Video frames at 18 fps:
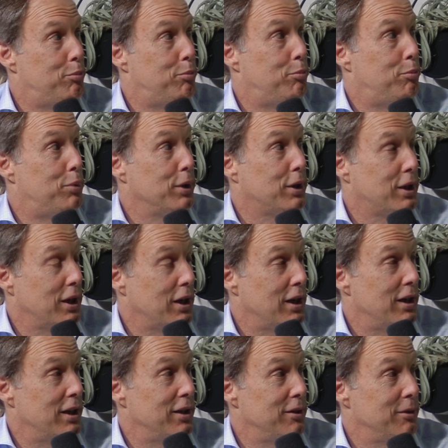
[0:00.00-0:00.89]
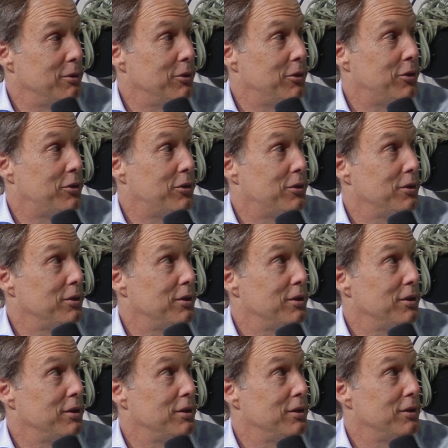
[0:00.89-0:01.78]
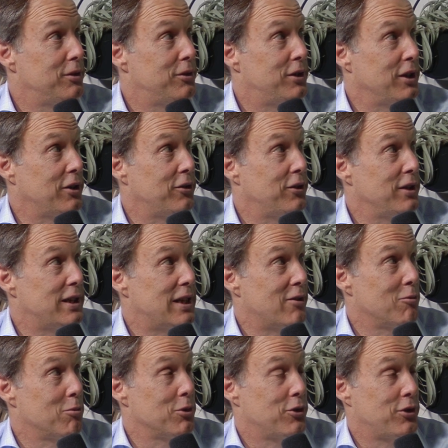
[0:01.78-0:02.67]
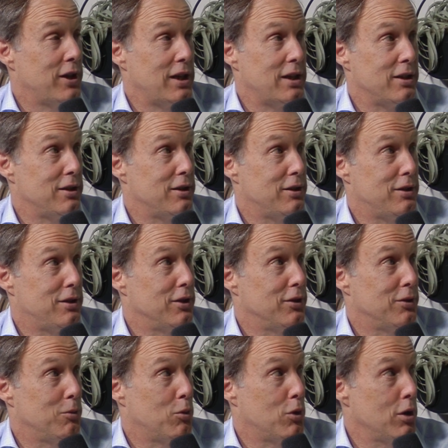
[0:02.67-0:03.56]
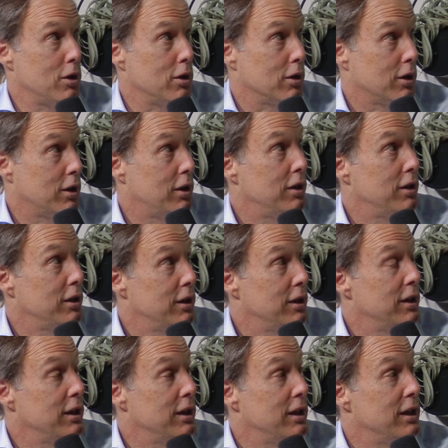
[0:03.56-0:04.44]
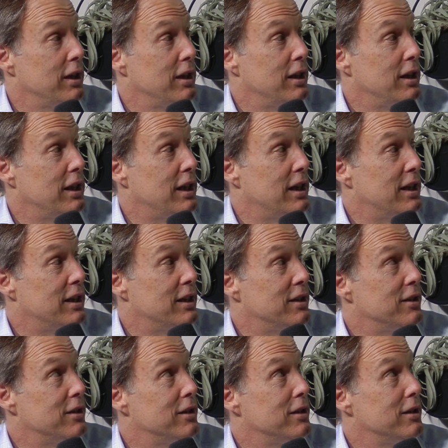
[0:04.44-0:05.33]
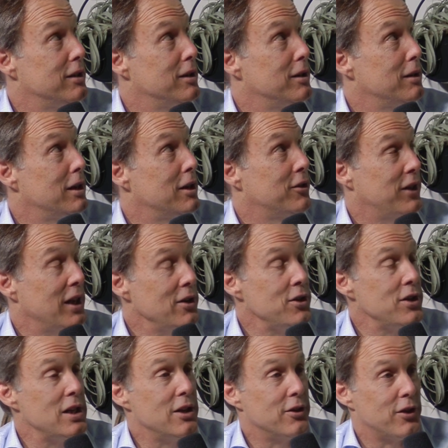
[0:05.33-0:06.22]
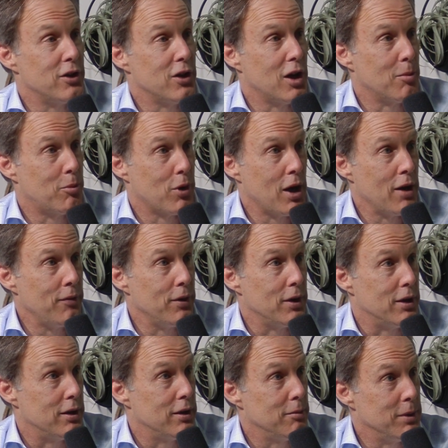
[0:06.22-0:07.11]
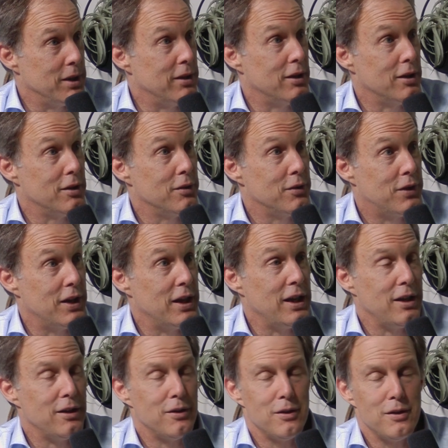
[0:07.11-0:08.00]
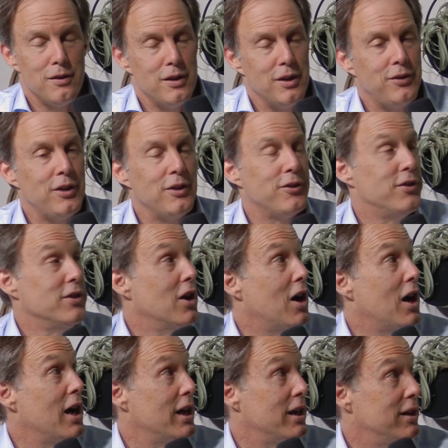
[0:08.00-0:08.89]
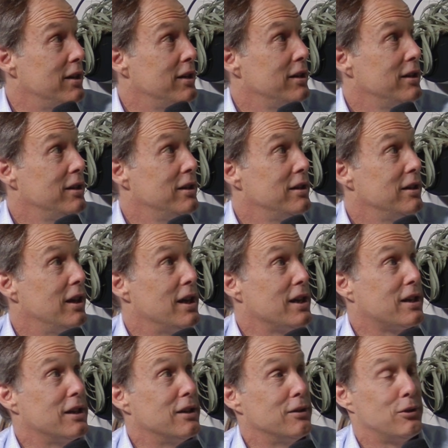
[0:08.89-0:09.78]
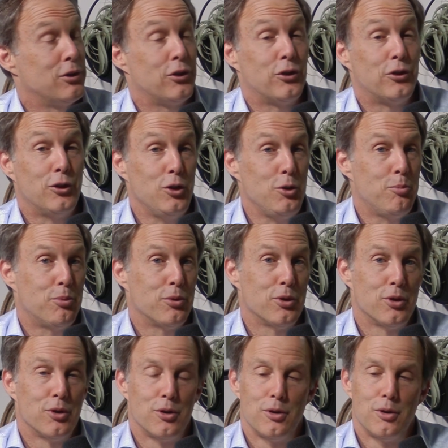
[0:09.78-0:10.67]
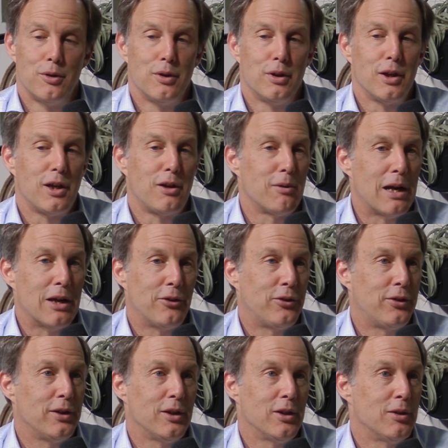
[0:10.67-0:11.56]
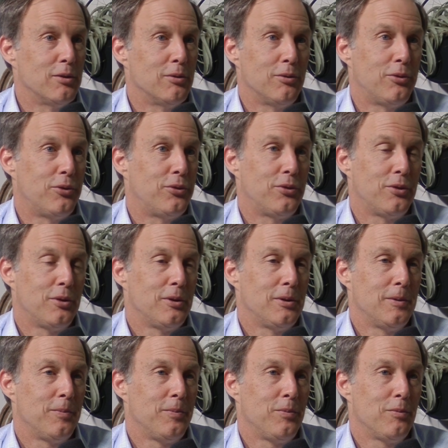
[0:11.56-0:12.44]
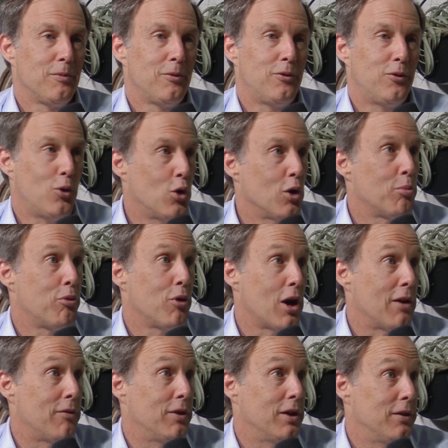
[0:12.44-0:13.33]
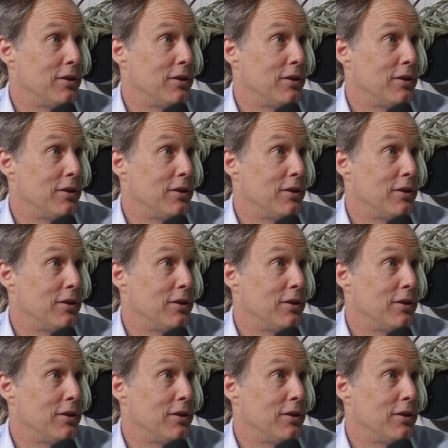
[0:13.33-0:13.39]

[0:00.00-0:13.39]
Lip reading: Because 67% doesn't work. And Ascension is a nonprofit. I mean, this is not like a super aggressive for-profit.